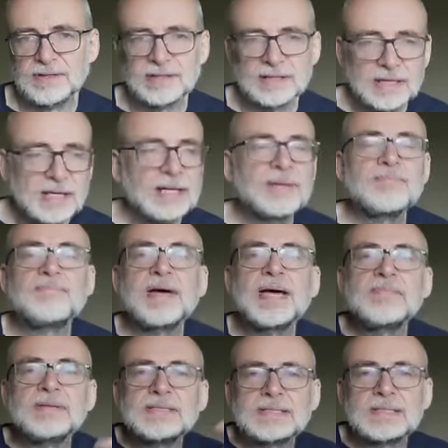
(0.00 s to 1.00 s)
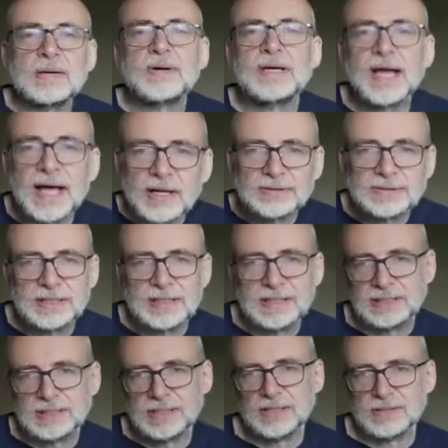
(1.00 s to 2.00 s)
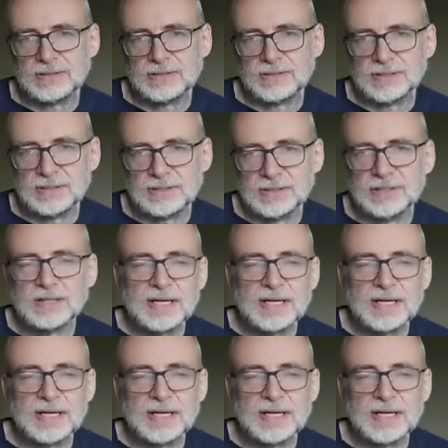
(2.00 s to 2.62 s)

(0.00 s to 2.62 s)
that maybe someone else has the answers,